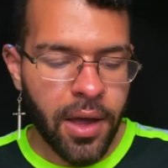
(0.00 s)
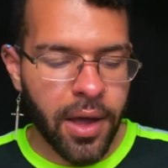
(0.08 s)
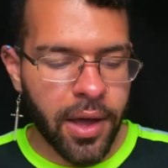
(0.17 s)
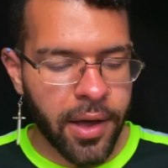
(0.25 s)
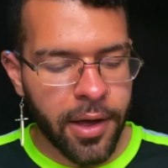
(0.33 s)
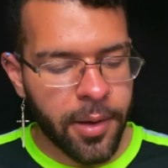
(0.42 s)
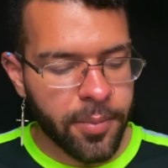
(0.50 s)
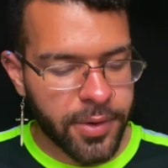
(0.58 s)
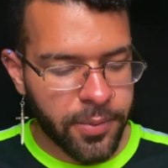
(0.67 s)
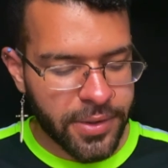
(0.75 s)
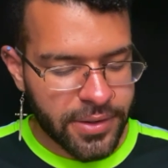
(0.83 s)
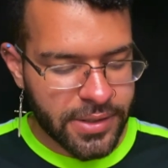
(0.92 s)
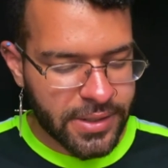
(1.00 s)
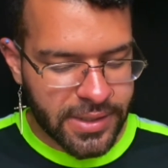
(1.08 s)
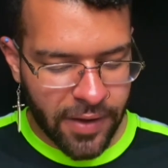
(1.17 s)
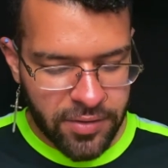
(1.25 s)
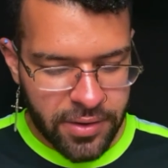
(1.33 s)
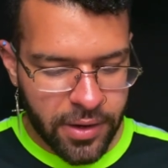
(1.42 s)
Um, with the
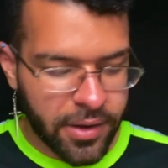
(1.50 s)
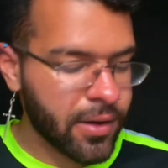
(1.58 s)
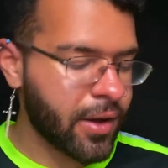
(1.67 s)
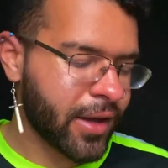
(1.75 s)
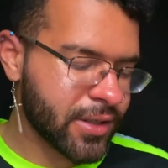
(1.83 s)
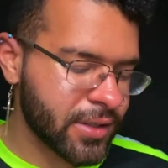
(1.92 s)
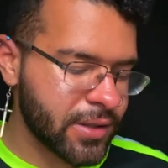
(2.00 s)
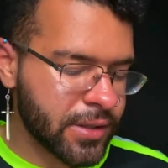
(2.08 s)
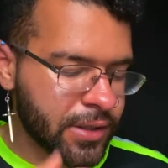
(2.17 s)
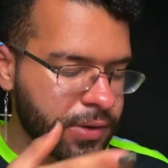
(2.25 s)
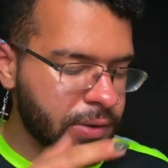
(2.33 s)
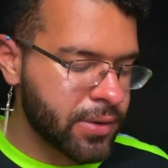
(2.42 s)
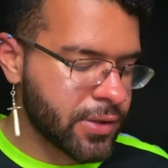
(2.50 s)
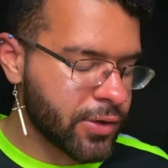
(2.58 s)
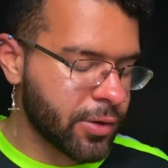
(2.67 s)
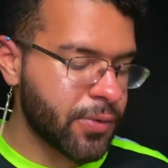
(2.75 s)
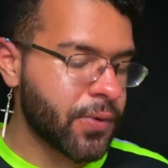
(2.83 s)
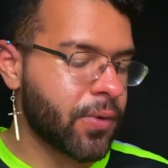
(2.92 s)
seven, uh, actually, let's go into
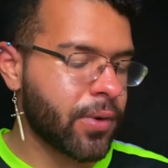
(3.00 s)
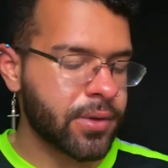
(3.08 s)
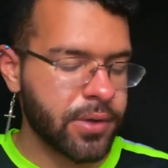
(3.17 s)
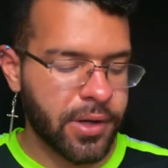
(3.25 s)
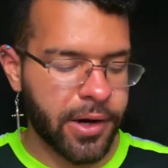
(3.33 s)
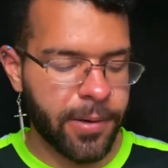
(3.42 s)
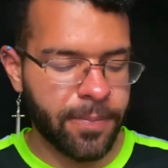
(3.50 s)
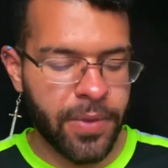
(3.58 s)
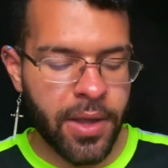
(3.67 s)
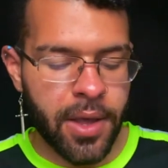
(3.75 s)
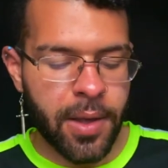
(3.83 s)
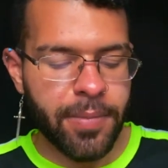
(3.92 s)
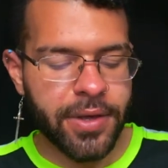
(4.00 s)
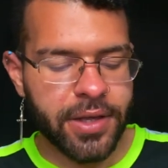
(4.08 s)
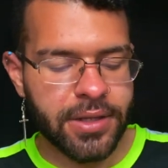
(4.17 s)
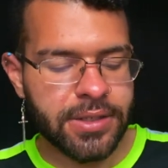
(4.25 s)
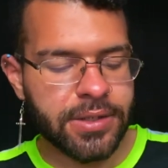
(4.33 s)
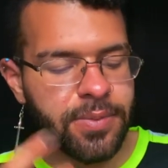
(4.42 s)
your moon oracle card
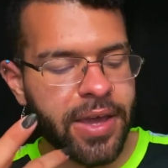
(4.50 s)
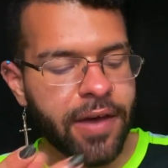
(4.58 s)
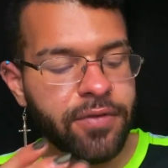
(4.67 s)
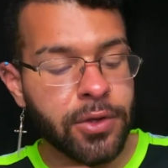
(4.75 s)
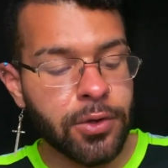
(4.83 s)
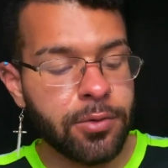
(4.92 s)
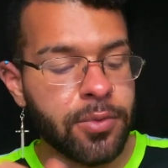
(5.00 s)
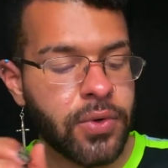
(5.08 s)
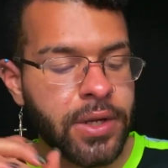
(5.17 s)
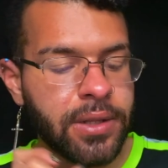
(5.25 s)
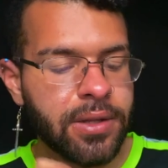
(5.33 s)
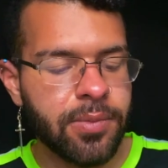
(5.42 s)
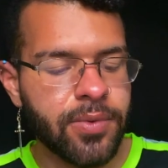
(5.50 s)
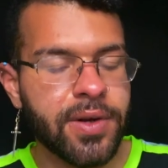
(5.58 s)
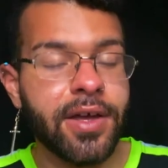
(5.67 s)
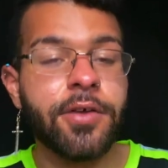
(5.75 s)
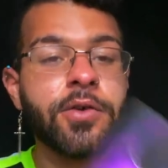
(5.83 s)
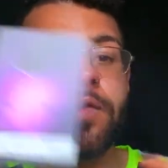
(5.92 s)
because we have the new moon in
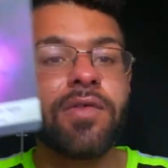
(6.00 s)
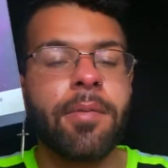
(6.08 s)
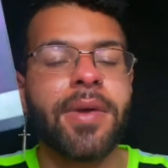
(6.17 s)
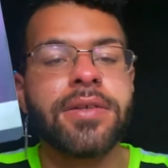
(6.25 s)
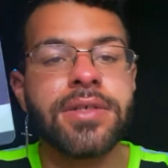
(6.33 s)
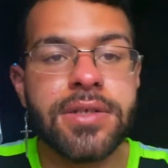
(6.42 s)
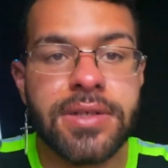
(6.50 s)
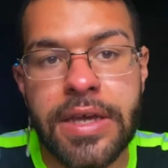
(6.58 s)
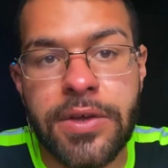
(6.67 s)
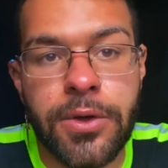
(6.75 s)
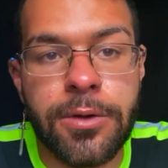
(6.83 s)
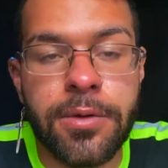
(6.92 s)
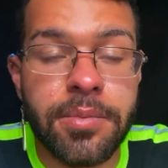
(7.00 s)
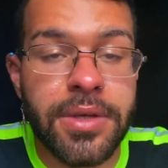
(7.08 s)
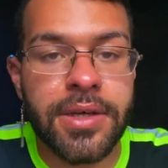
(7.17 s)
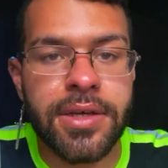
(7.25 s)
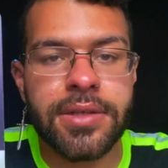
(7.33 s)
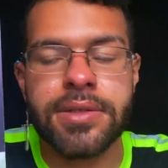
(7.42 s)
Libra, a new romantic cycle
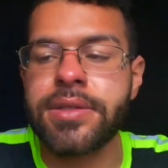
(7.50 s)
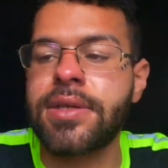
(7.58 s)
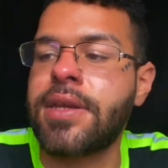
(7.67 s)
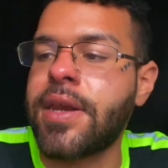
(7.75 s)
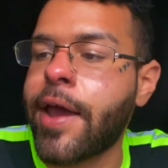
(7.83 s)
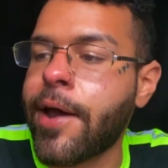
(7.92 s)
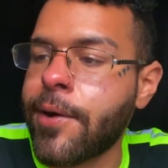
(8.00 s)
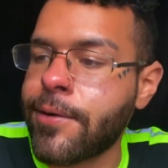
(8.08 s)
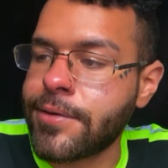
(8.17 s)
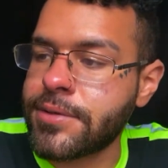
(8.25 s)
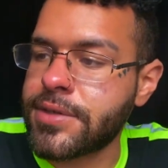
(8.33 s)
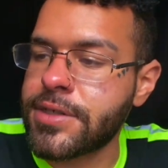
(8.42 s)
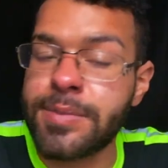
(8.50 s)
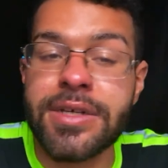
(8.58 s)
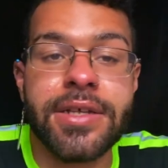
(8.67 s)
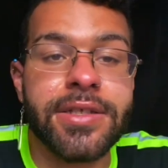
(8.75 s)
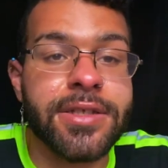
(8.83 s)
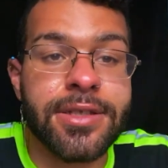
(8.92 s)
begins. Now, just
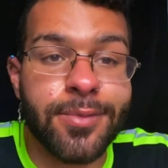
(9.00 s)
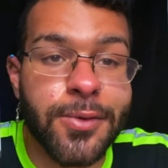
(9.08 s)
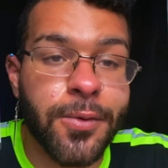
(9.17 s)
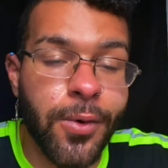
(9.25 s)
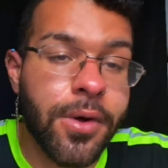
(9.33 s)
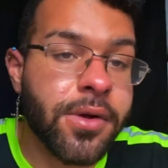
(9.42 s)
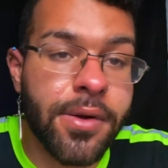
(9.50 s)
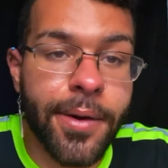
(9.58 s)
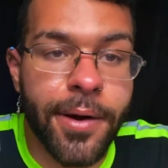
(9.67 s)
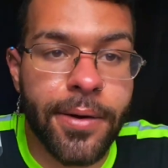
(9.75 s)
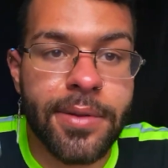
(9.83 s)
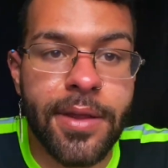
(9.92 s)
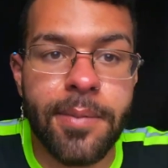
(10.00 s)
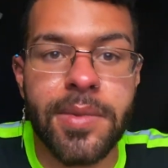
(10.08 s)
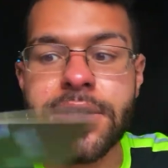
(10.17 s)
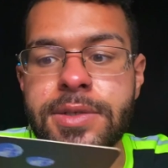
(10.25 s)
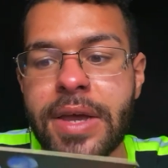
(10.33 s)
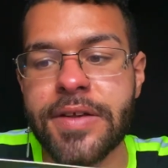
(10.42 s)
because it's a moon oracle card, that
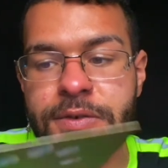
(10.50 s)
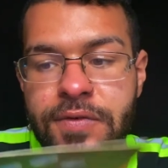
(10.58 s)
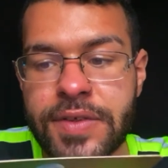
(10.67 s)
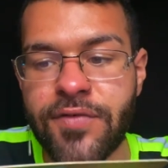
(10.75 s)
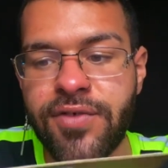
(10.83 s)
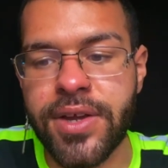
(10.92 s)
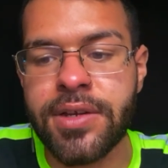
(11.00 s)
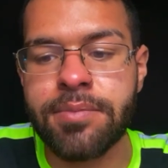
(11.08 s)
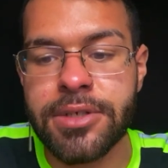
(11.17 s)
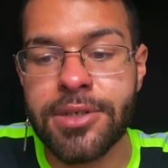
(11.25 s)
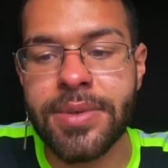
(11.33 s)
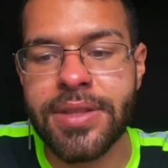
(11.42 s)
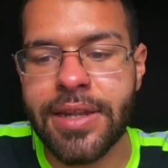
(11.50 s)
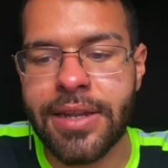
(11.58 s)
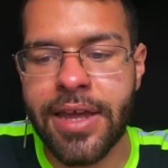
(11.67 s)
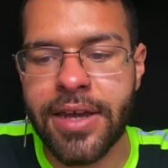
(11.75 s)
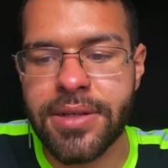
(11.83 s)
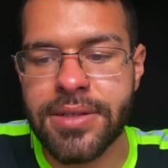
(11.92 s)
means we have to read in between the
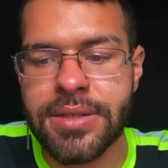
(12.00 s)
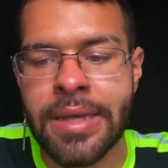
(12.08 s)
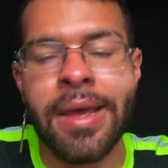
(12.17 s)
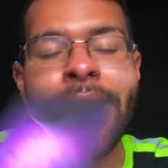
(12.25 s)
lines.